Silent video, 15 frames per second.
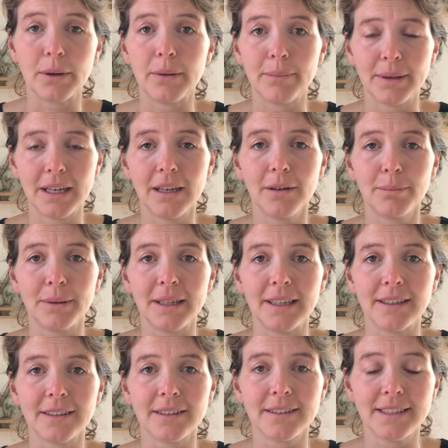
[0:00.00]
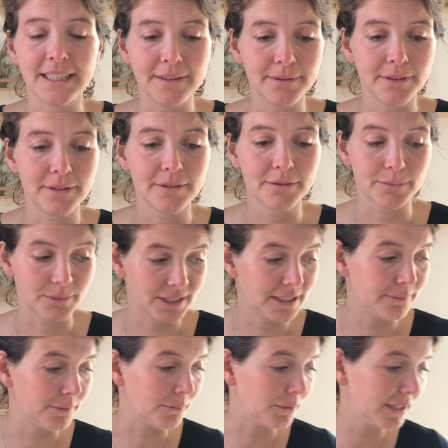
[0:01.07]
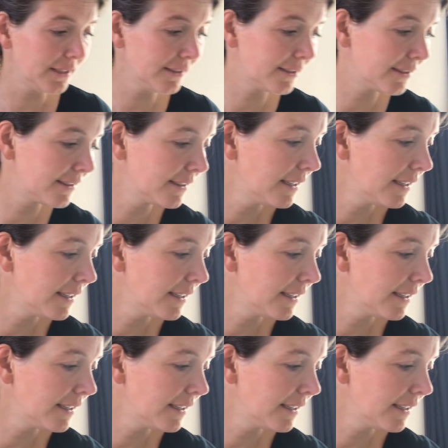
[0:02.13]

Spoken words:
Penelope and Stephen from Stephen West,